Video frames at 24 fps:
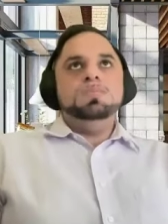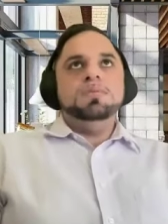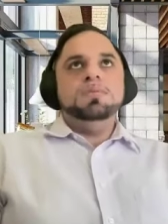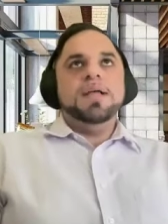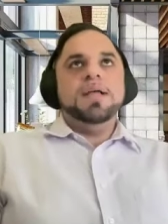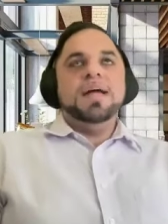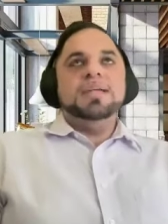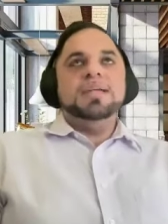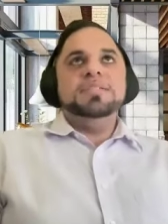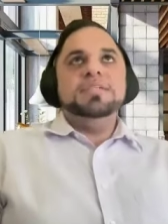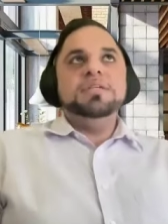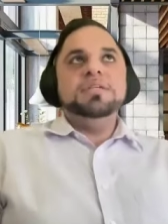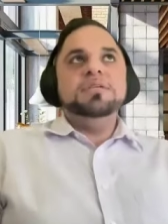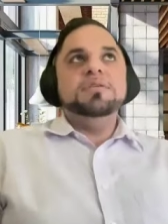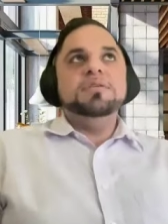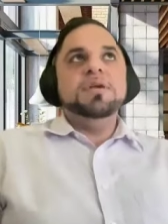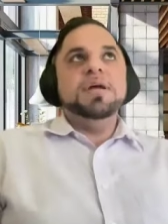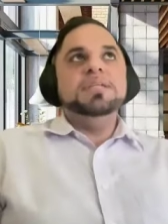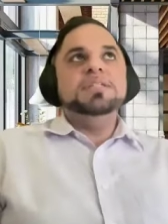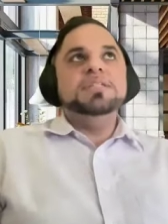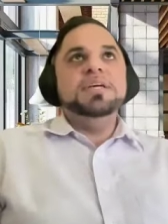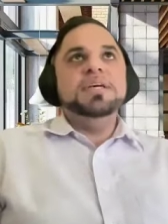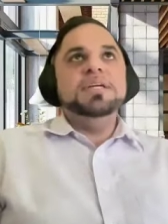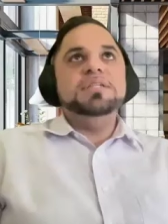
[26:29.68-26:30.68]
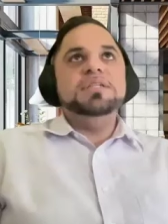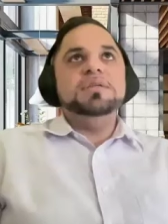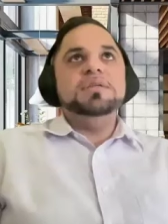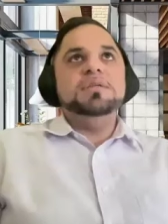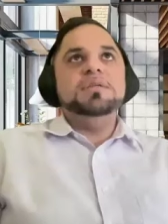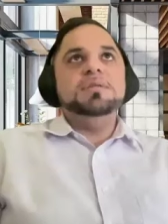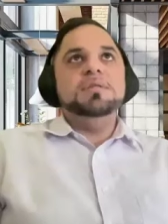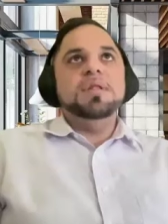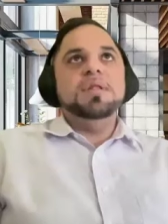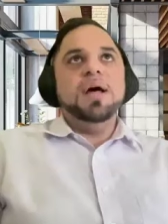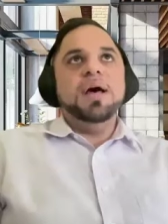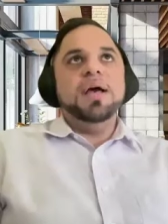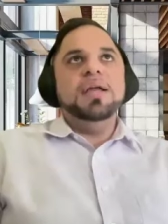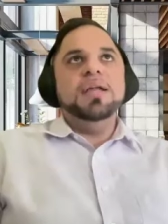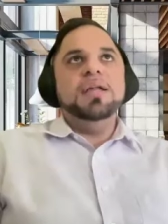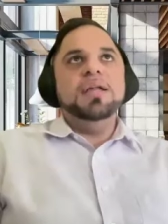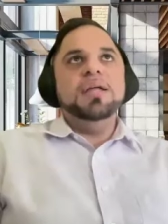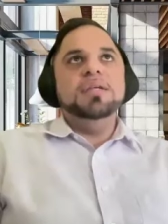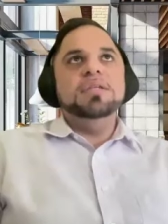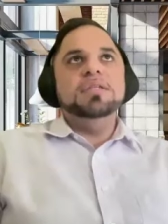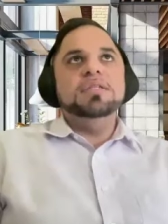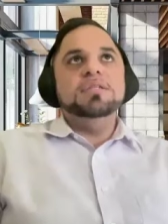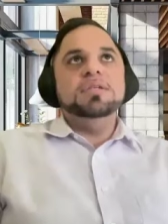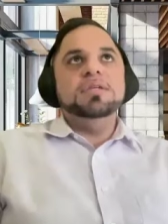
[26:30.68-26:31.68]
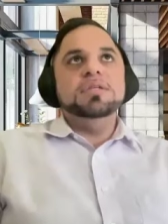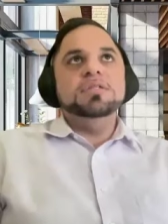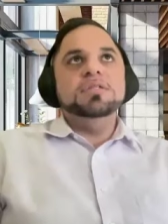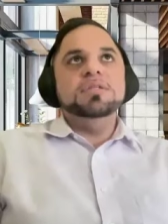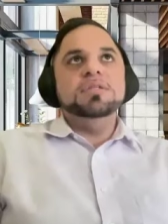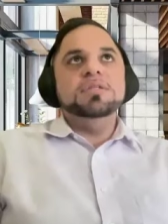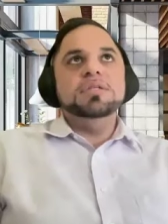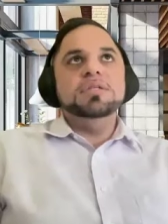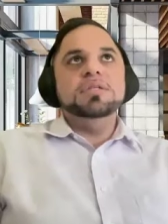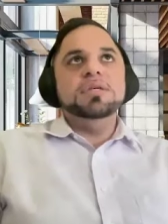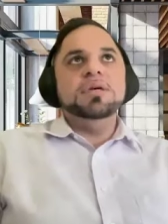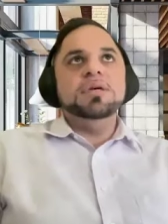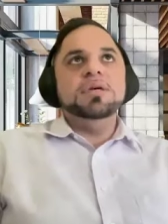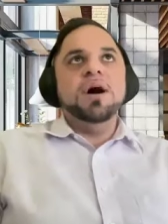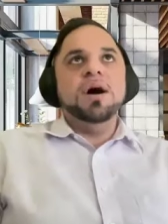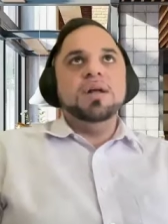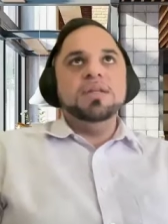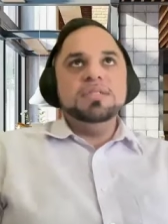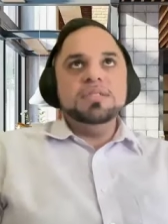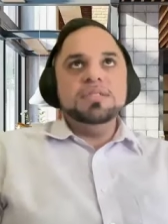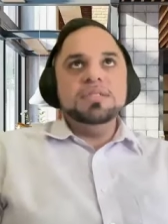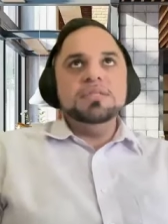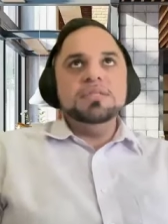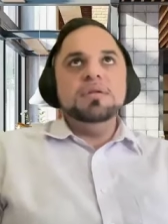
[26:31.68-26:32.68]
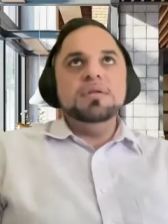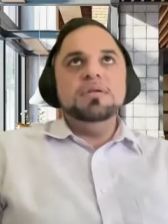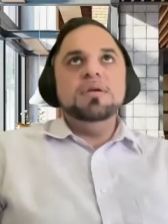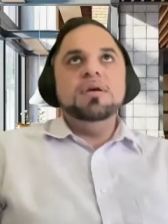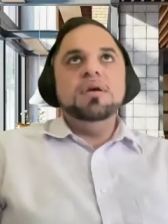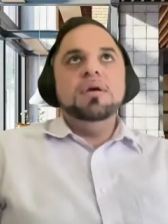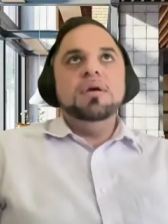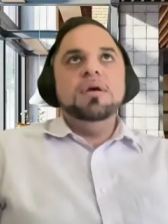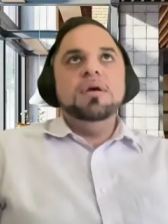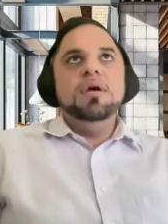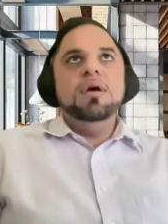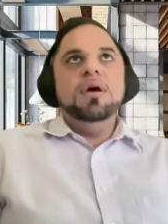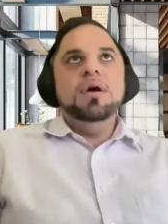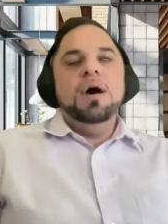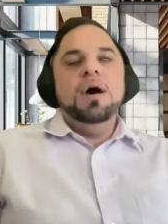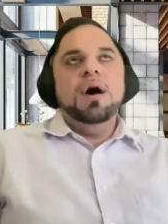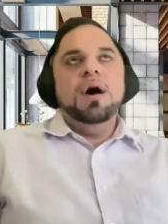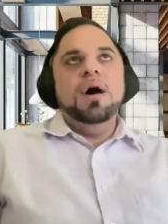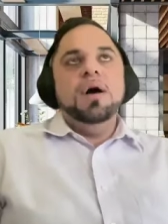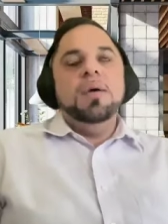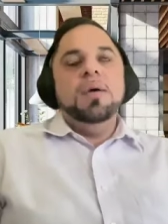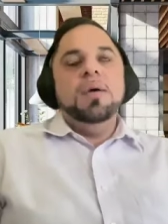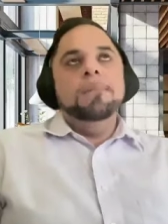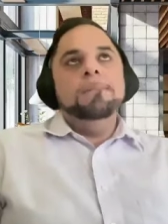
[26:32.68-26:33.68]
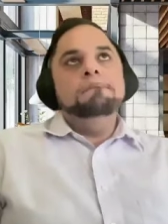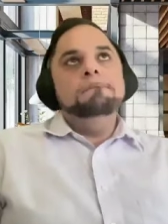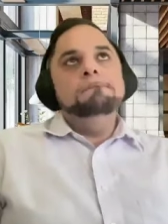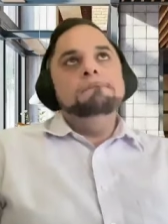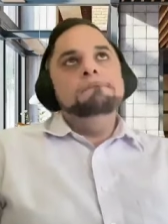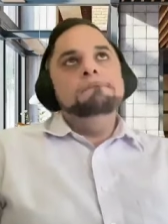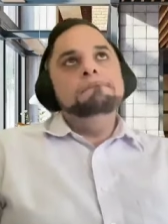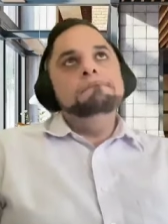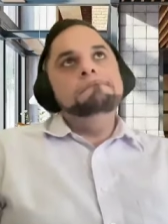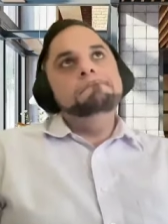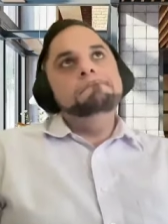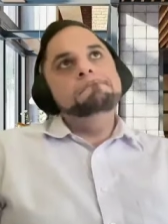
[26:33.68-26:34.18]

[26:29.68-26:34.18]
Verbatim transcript: slash synchronization line is is is a constant mm-hmm. um